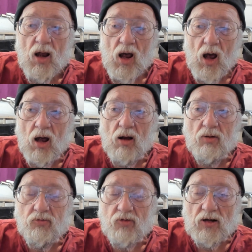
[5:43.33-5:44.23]

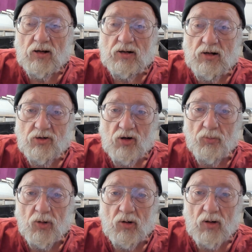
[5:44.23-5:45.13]
of
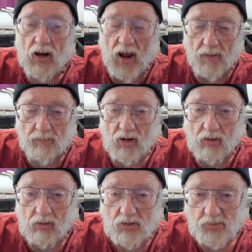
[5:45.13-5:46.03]
December. Merry
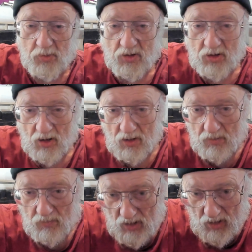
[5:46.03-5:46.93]
Christmas, and
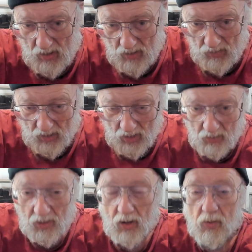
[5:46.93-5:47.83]
here
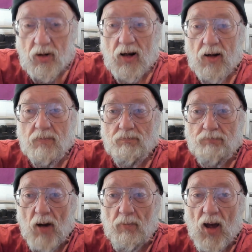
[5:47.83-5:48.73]
we go again.
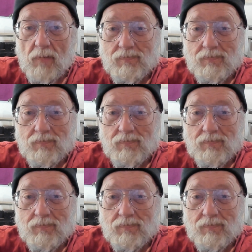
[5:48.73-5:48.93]
Bye bye.